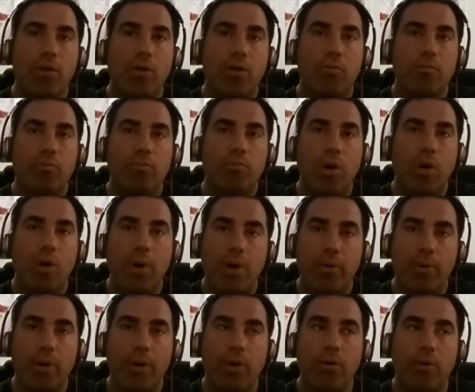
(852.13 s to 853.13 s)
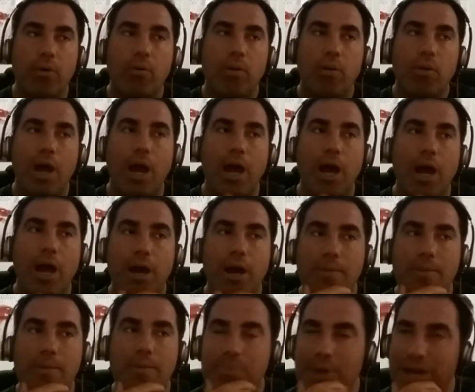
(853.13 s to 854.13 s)
pro bono.
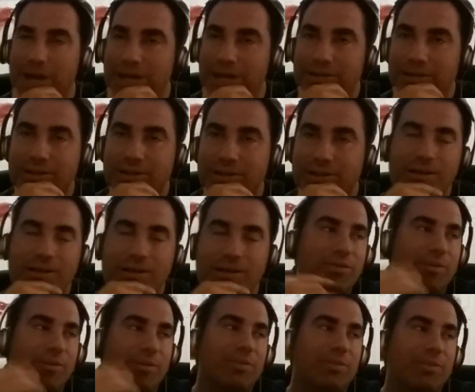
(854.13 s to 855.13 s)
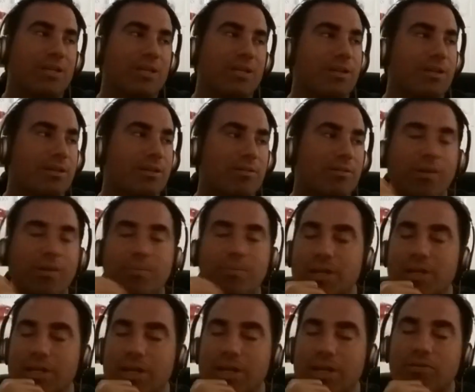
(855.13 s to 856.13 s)
But there is something
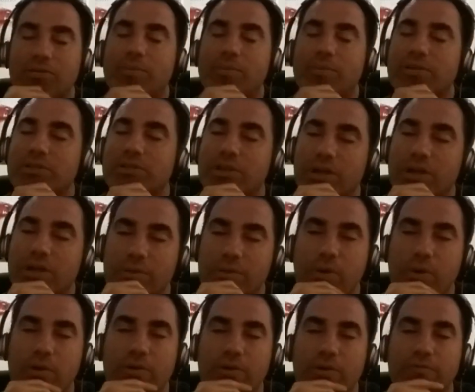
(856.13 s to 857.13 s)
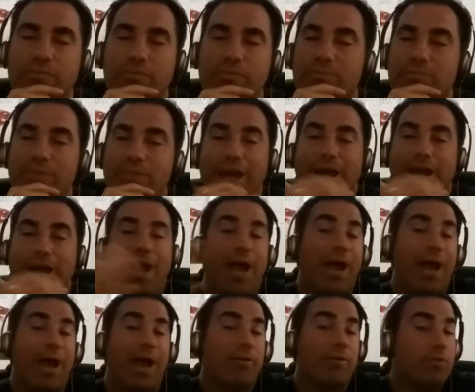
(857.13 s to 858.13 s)
there, some ulterior motive that I
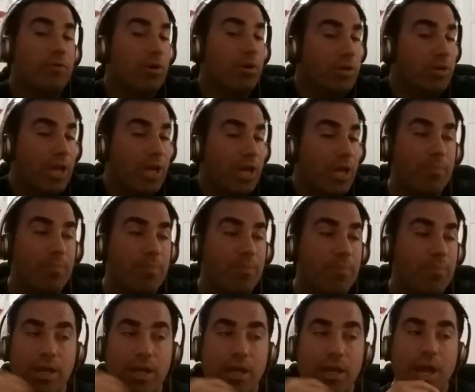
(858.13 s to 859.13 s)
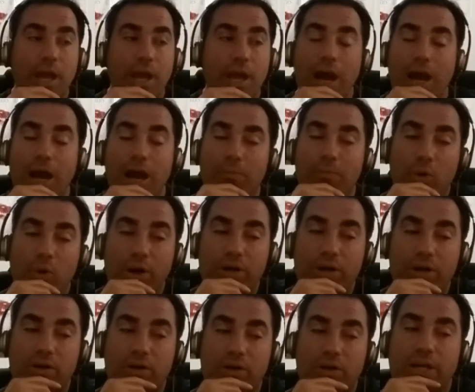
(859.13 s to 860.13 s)
don't know yet. But I'm
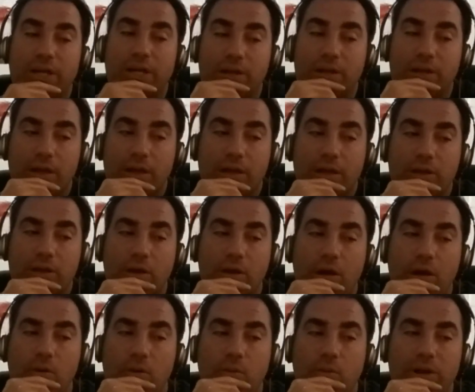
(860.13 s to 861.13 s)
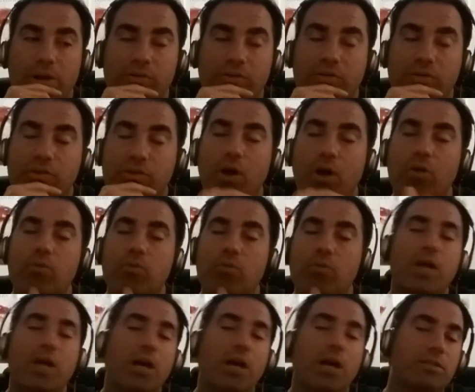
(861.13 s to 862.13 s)
wondering, when Stone
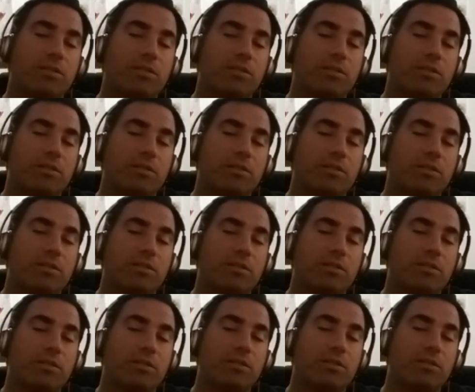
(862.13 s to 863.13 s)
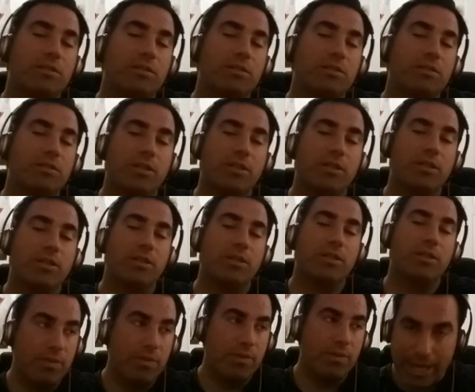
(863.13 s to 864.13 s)
talked to the
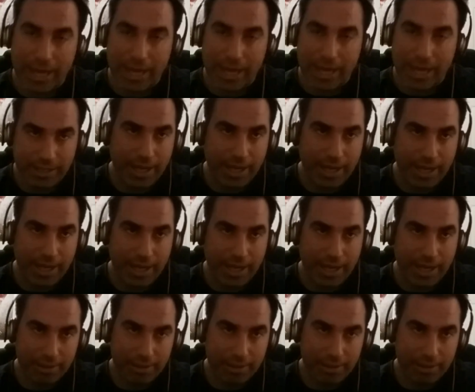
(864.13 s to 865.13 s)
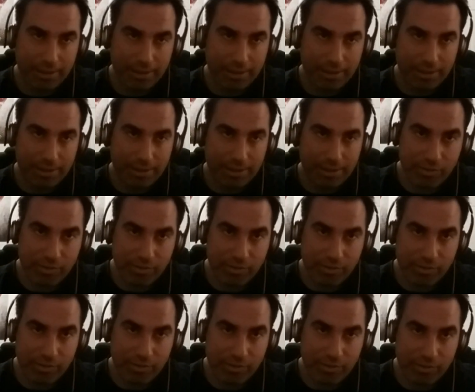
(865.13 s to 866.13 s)
lady that speaks their
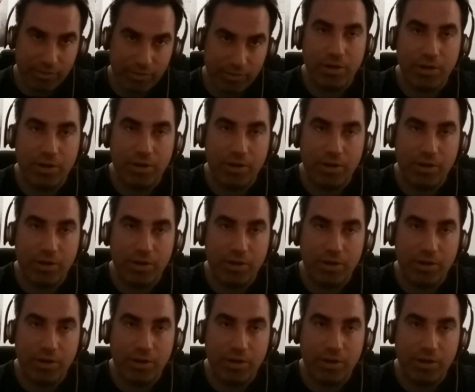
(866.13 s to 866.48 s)
language,